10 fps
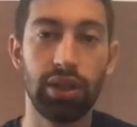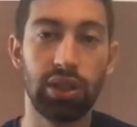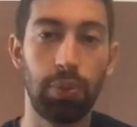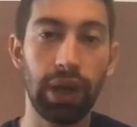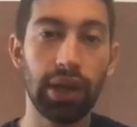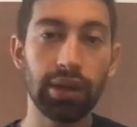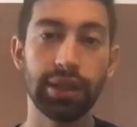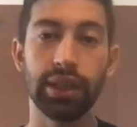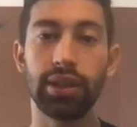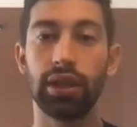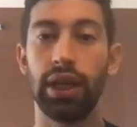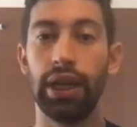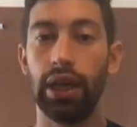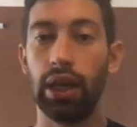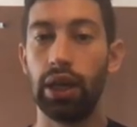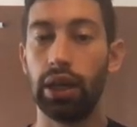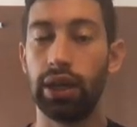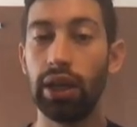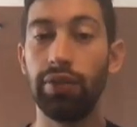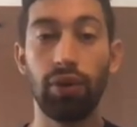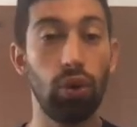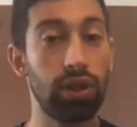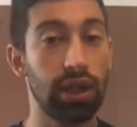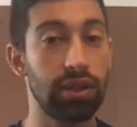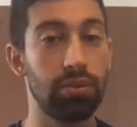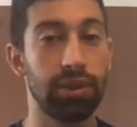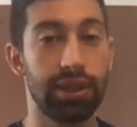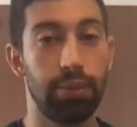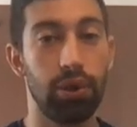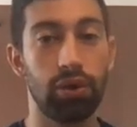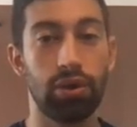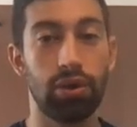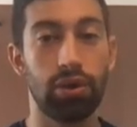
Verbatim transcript: Suppliers that uh, give good customer support,